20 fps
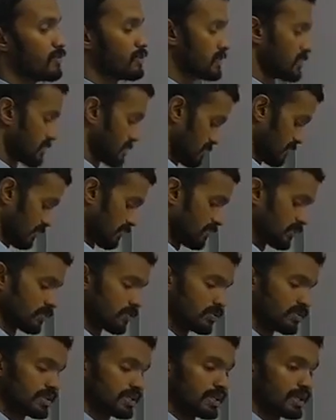if you just refer
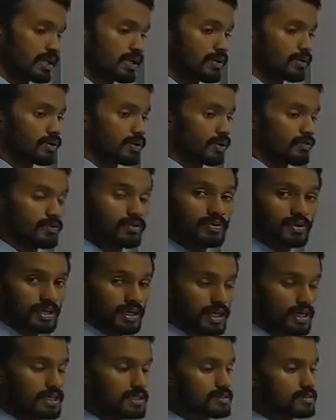to the theory note of your
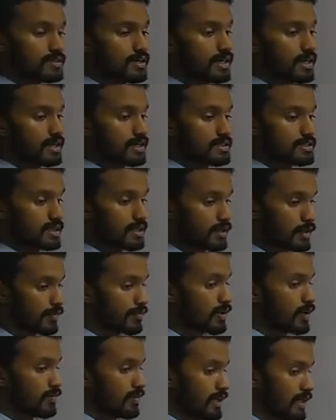class under center
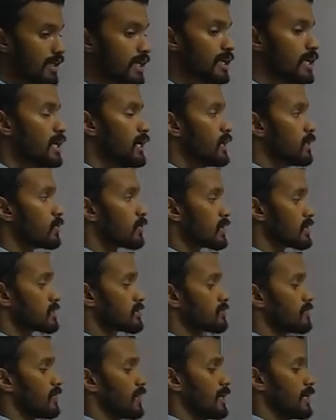of gravity, you can
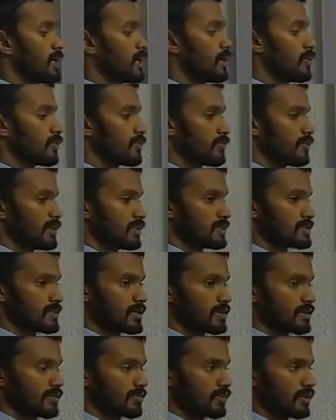just find how to find the
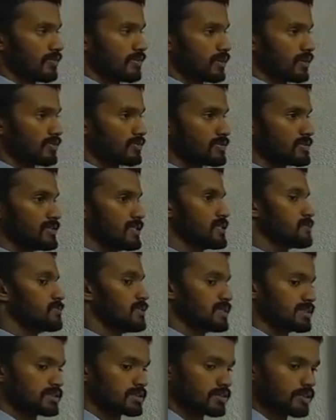center of gravity of 6
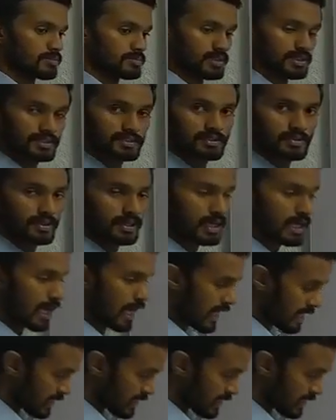basic objects. Okay,